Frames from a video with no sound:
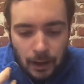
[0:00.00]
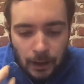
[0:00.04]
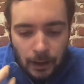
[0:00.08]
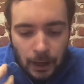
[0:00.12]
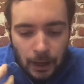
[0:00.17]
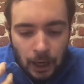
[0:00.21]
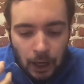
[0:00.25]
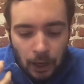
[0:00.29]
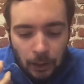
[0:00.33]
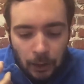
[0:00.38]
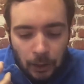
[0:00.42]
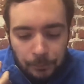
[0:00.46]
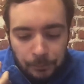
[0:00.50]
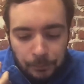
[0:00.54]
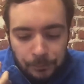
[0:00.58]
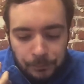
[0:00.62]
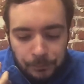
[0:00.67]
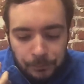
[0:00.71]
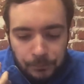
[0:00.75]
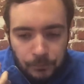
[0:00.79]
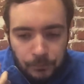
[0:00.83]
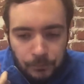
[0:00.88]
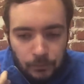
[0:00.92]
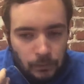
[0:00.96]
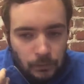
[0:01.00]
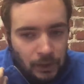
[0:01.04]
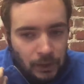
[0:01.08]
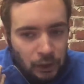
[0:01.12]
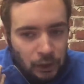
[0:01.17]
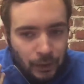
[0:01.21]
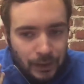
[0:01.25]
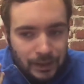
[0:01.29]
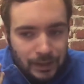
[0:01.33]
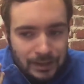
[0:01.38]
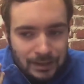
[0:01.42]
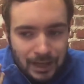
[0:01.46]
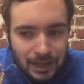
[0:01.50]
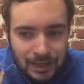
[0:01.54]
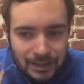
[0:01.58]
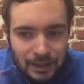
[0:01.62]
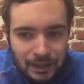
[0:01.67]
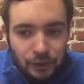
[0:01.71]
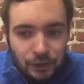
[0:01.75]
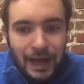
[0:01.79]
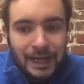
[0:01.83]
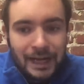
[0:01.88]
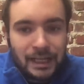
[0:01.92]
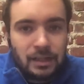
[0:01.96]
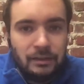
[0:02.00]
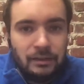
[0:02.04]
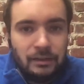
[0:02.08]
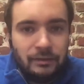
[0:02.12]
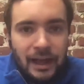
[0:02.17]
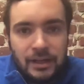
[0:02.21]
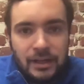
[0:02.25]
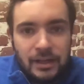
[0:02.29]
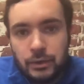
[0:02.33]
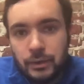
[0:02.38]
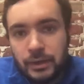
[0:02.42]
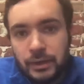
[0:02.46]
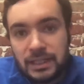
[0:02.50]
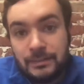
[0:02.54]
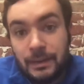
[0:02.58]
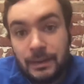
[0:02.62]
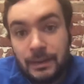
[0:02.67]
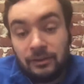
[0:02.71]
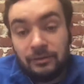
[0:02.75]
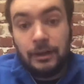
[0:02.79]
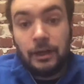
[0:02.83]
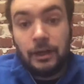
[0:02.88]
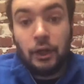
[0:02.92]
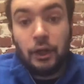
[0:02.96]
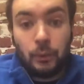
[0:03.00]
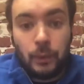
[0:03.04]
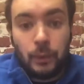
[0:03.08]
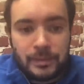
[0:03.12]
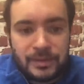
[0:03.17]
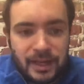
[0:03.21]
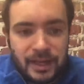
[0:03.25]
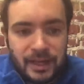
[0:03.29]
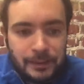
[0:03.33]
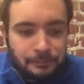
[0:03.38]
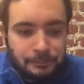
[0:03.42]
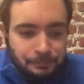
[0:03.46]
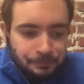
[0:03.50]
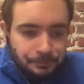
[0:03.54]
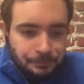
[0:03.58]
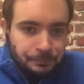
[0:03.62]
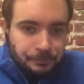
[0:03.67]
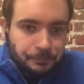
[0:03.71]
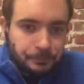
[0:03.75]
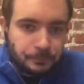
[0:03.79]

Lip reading: as interactive as you'd expect from any other website.